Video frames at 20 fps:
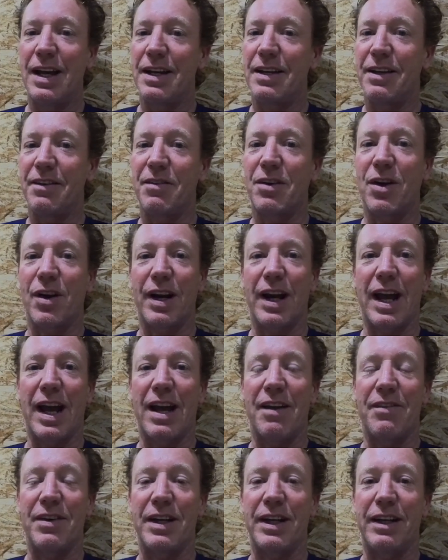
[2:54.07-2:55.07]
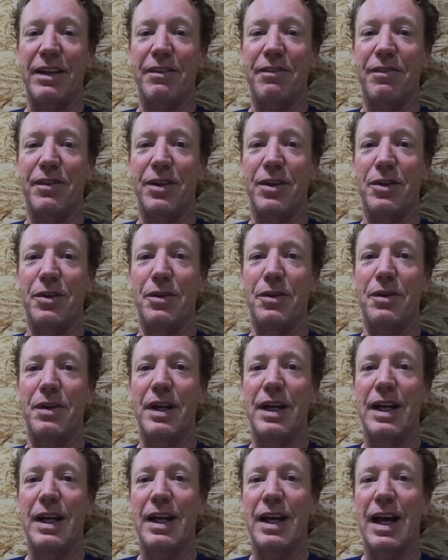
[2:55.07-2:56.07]
You've got to have an interview
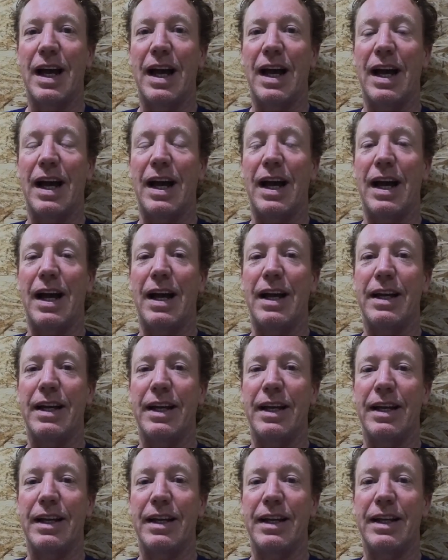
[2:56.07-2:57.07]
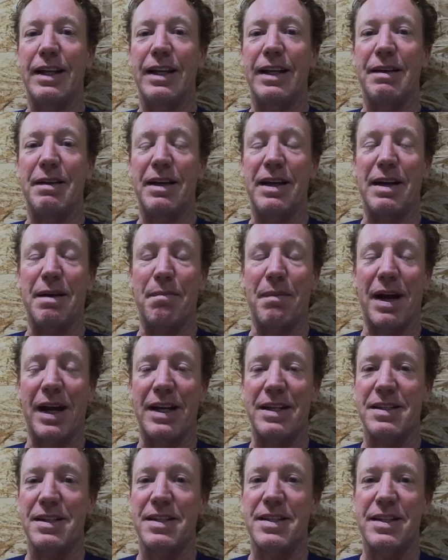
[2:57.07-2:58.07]
in a
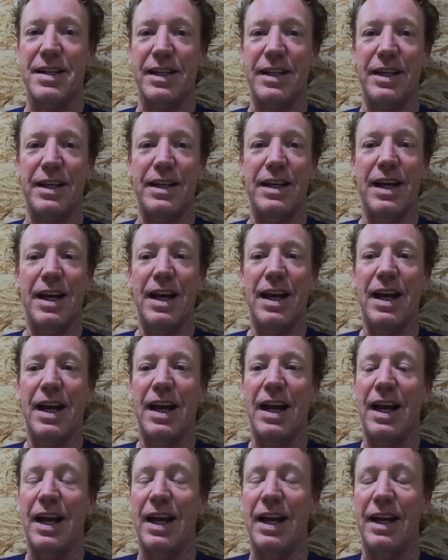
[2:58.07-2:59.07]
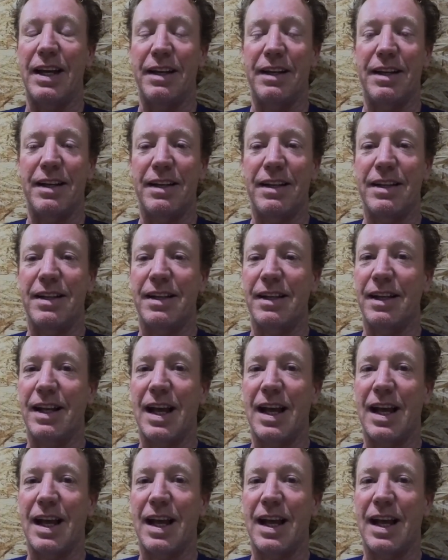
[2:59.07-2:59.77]
major city, and the